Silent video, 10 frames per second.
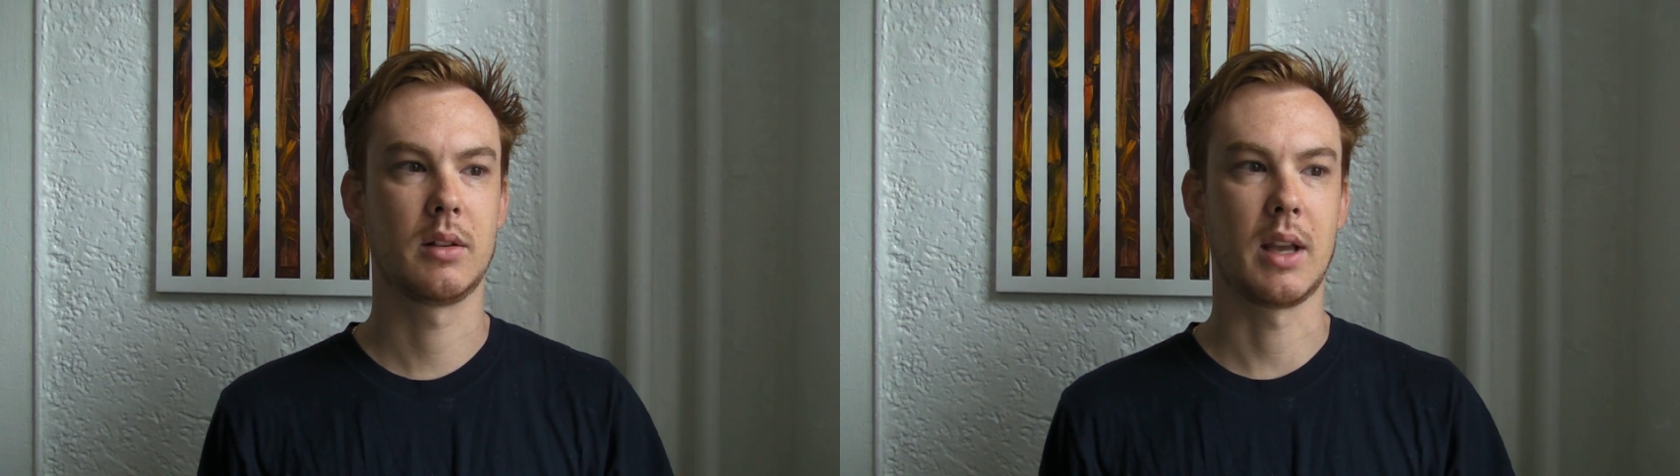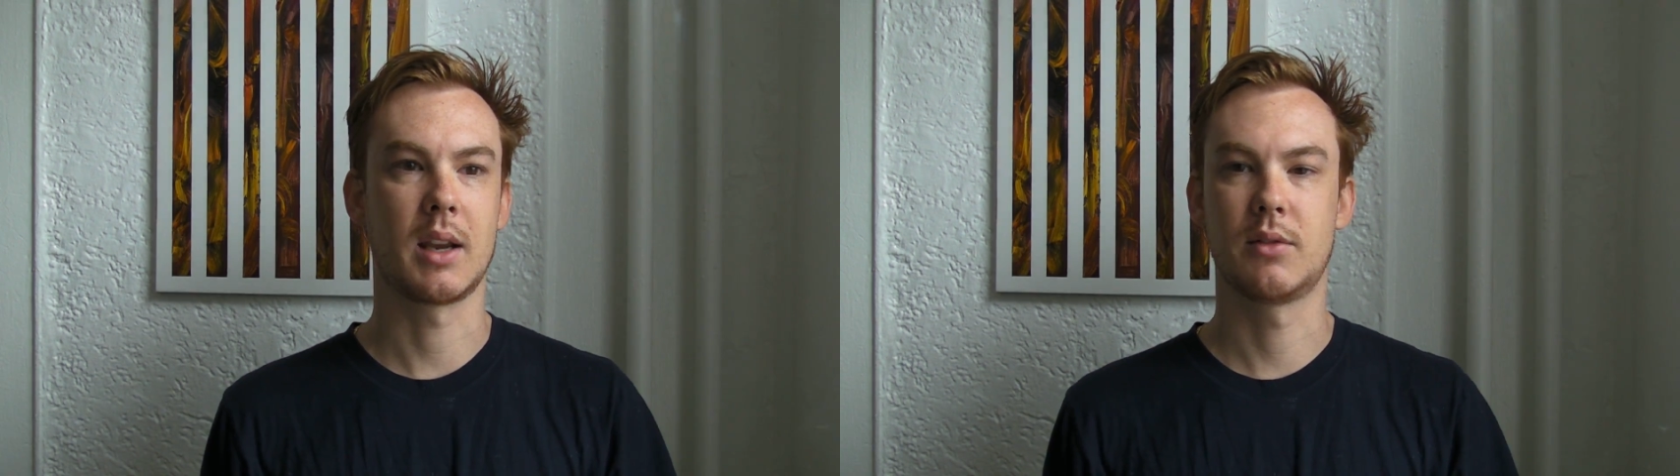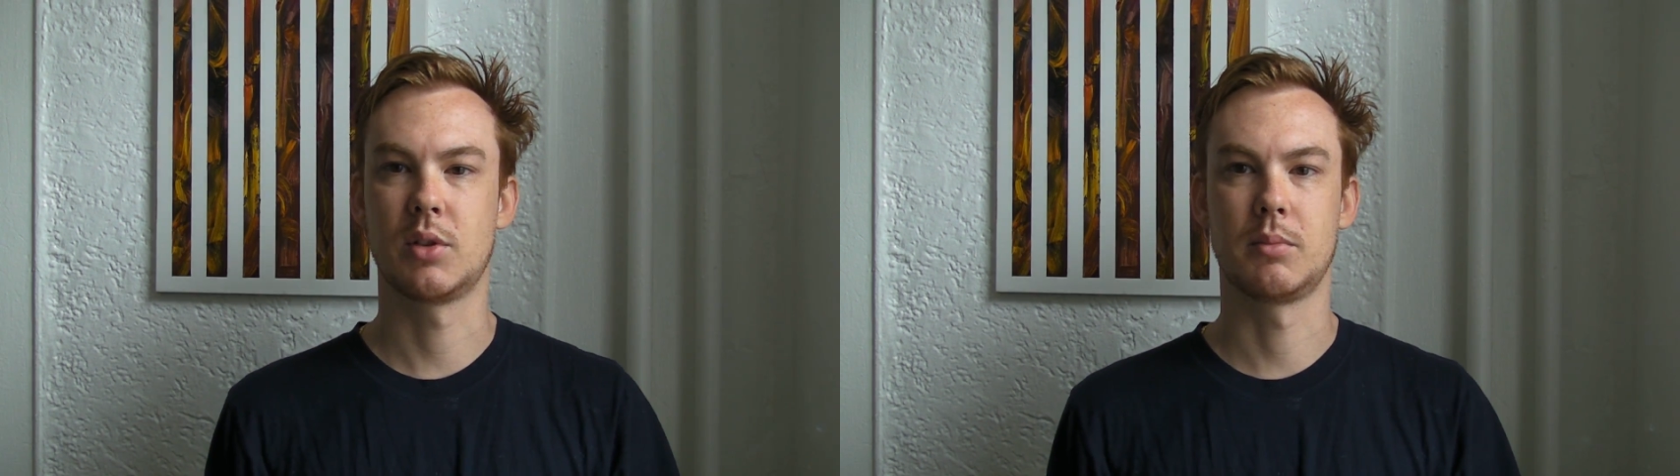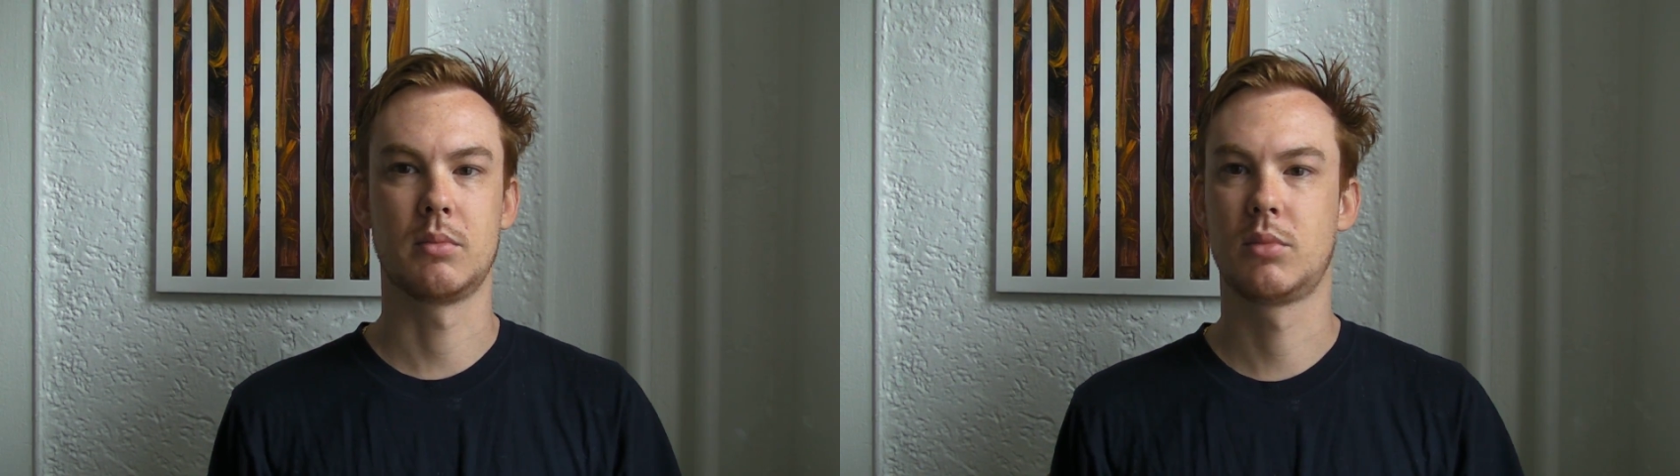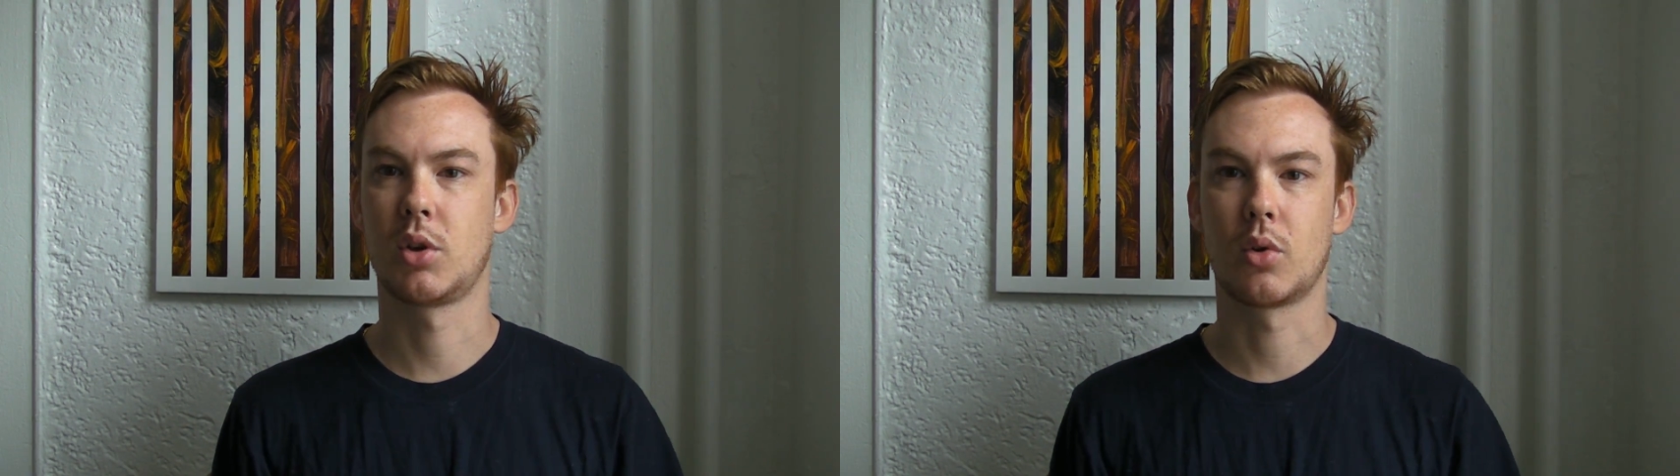that gives them
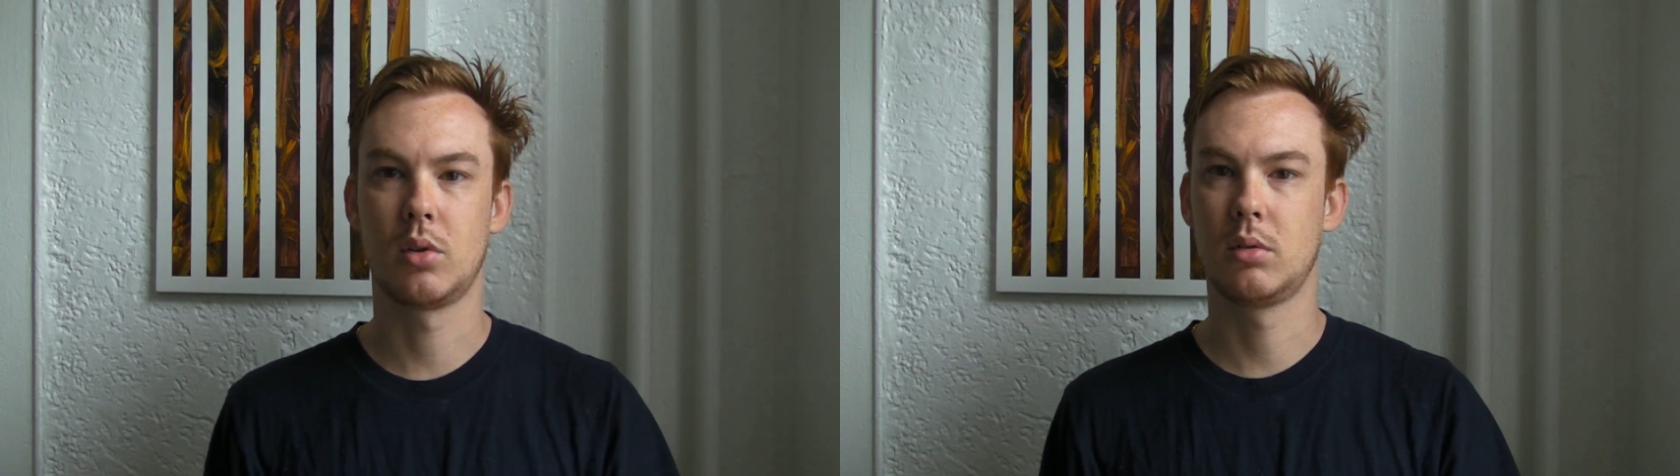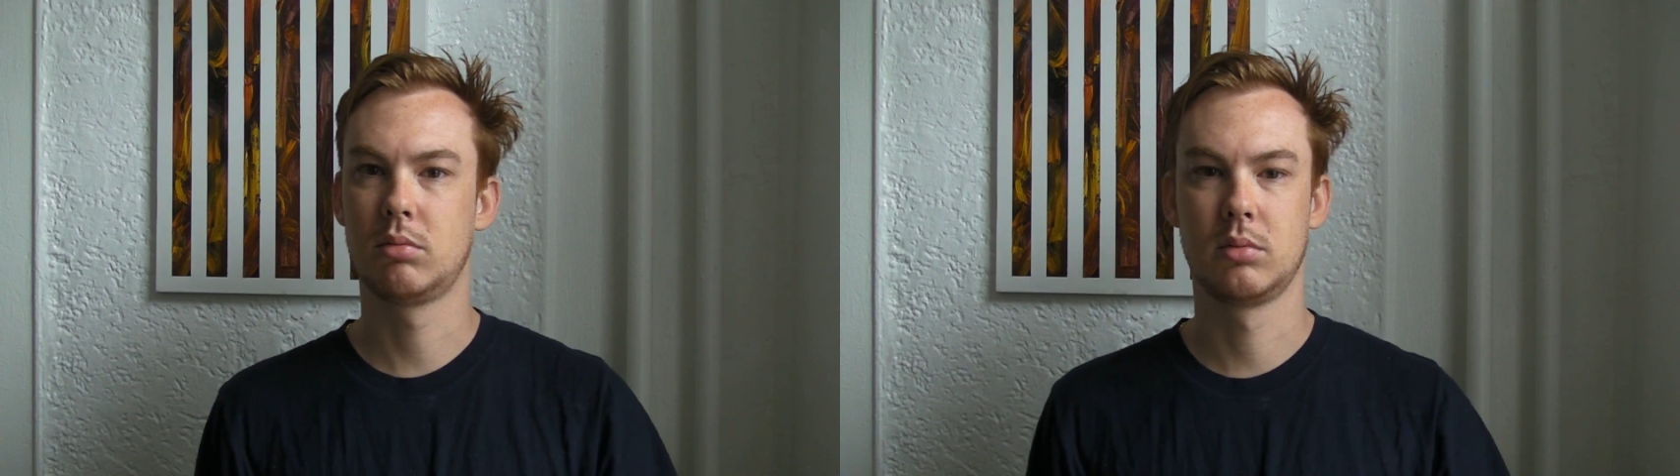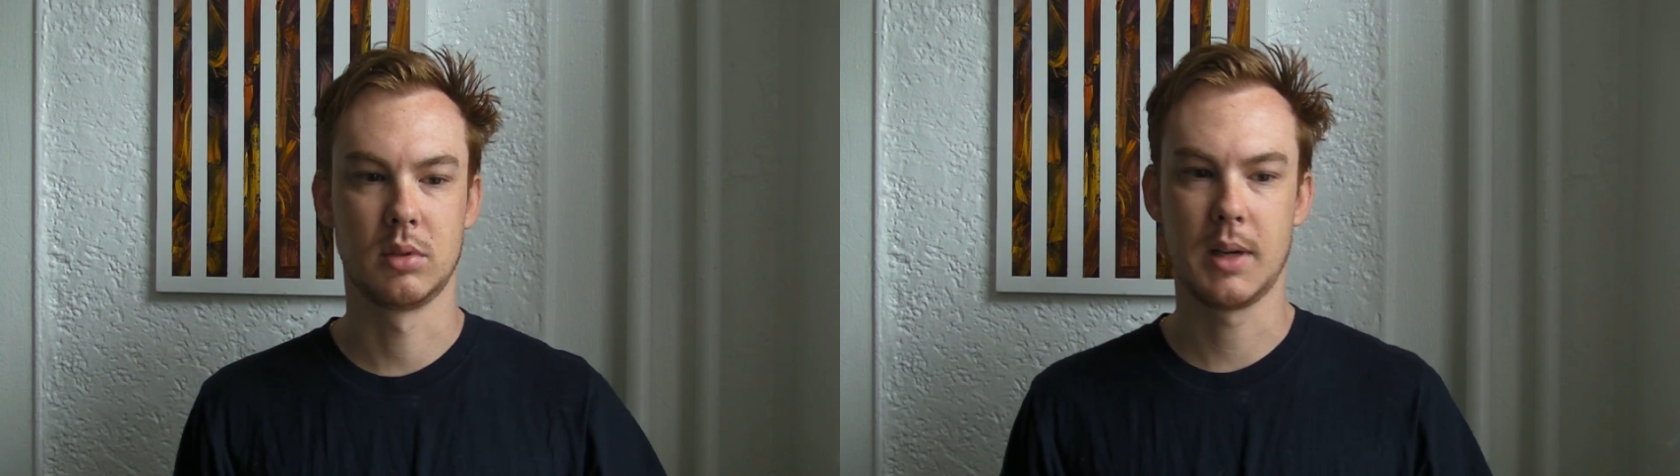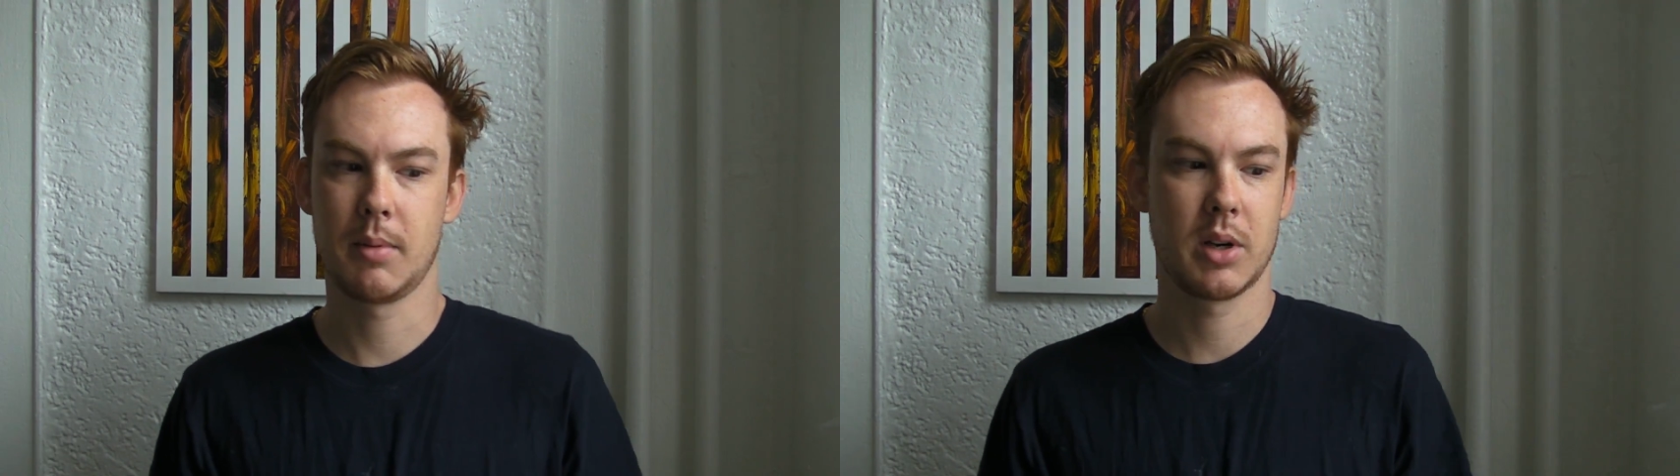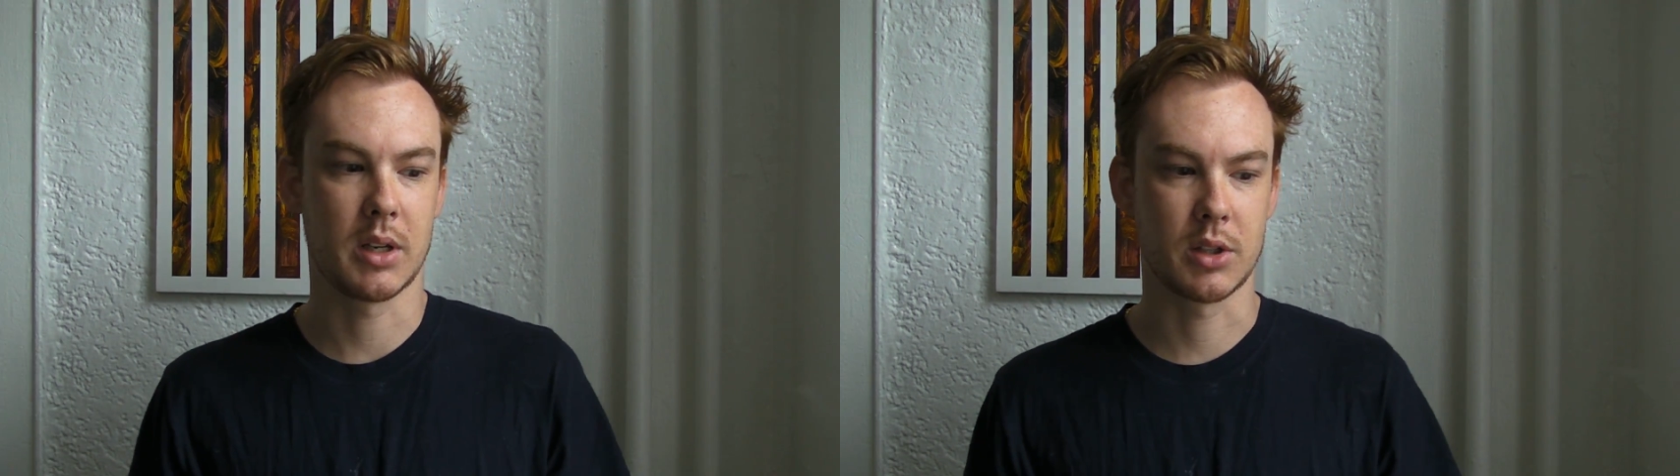total
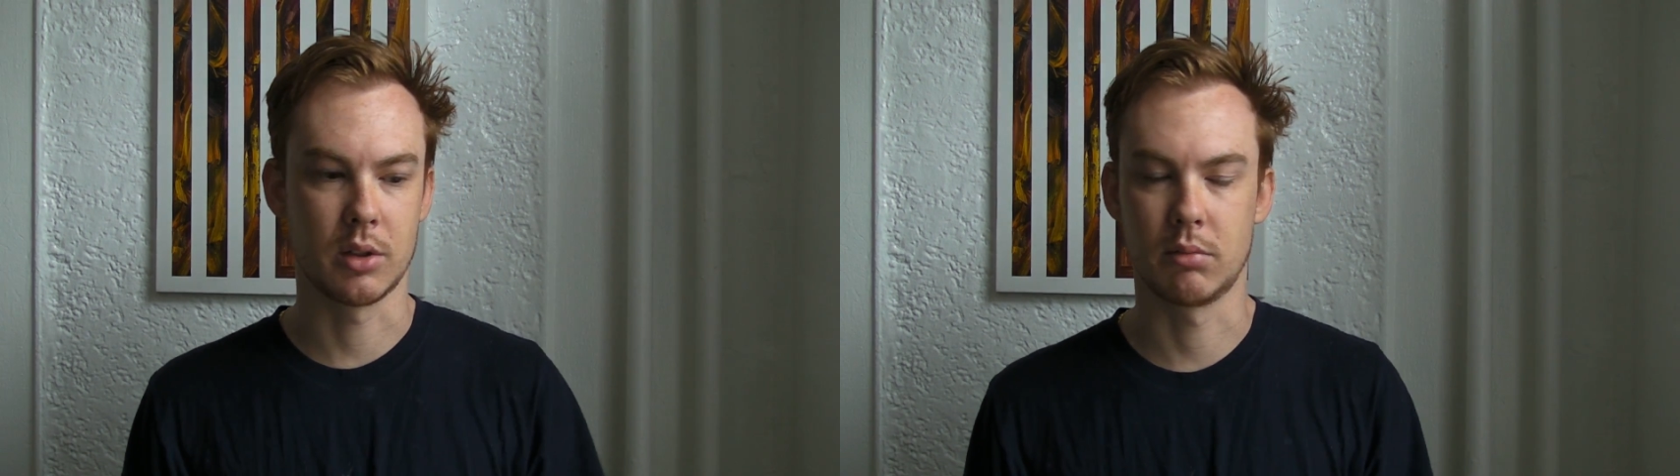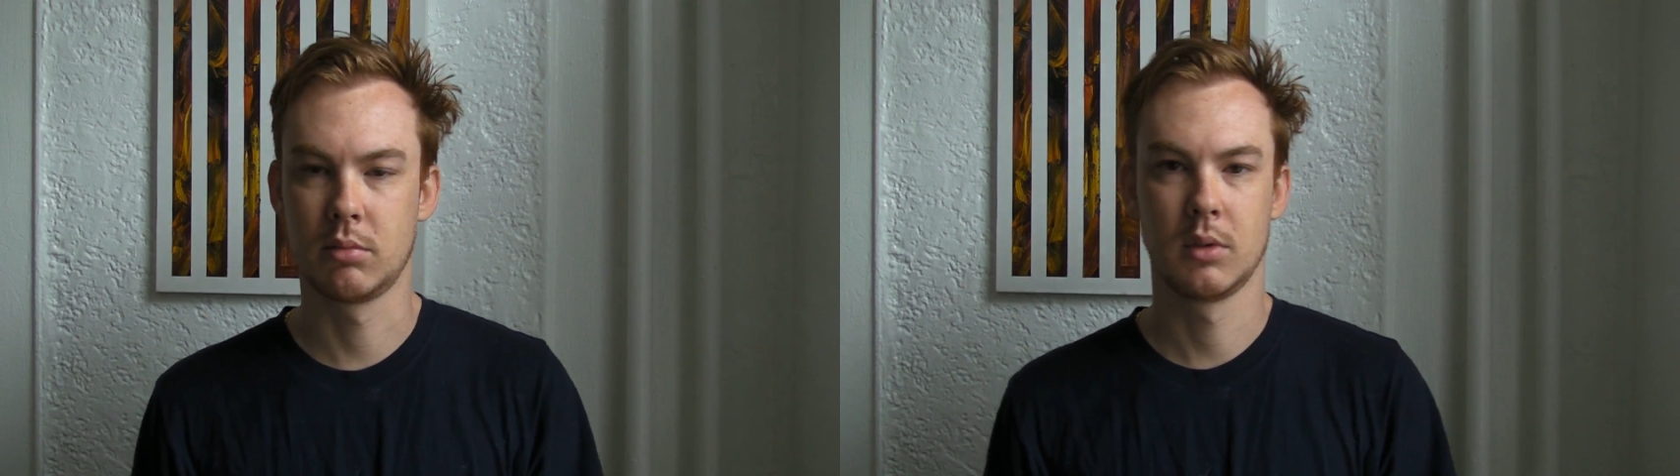liberty to